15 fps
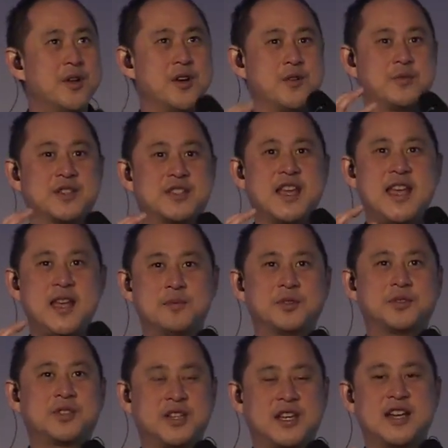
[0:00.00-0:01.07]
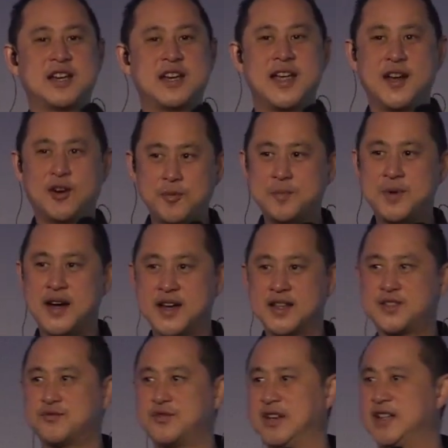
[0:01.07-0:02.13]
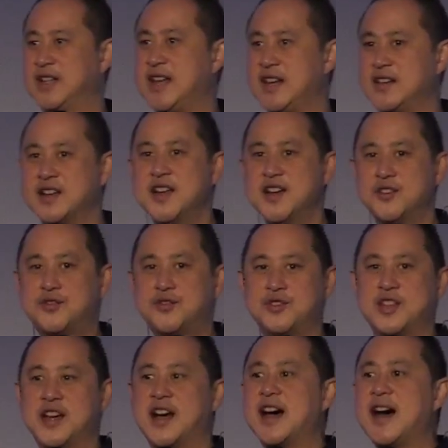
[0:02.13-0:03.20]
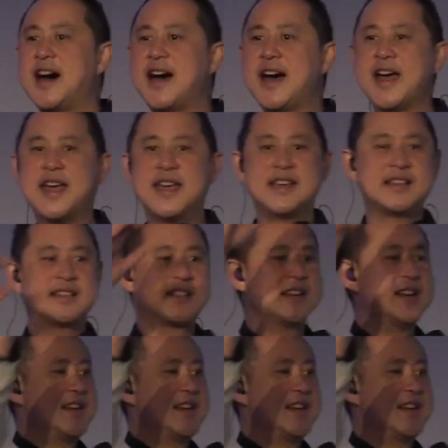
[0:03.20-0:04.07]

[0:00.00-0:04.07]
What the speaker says: was able to help us relate through the highs